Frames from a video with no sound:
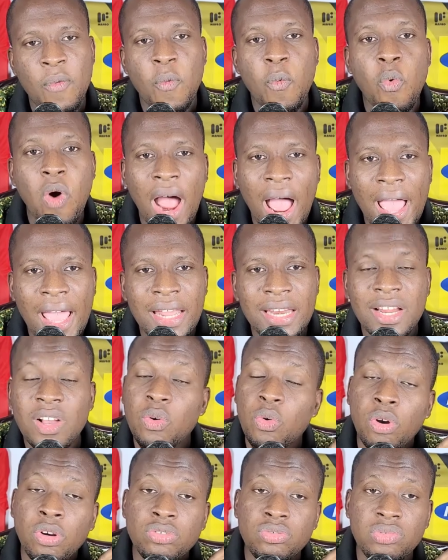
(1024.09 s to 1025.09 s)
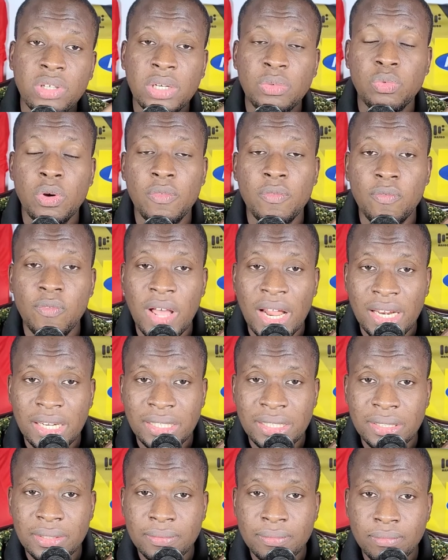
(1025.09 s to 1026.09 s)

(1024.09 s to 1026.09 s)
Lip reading: why the contract was valid.